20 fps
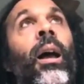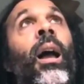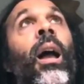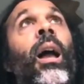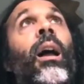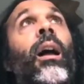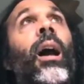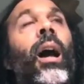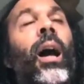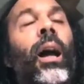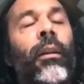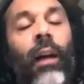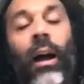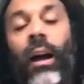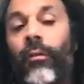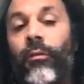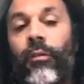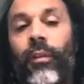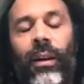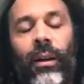I
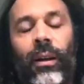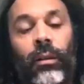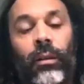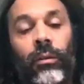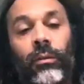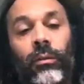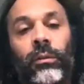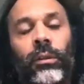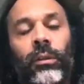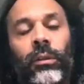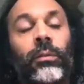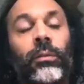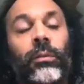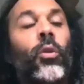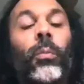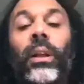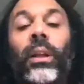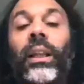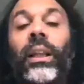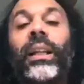found
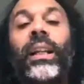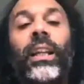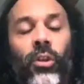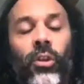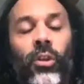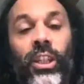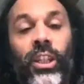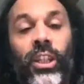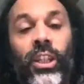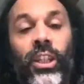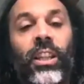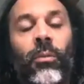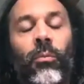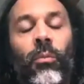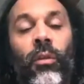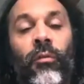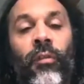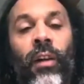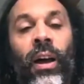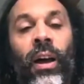completely consistent with
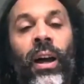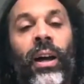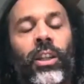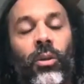that as a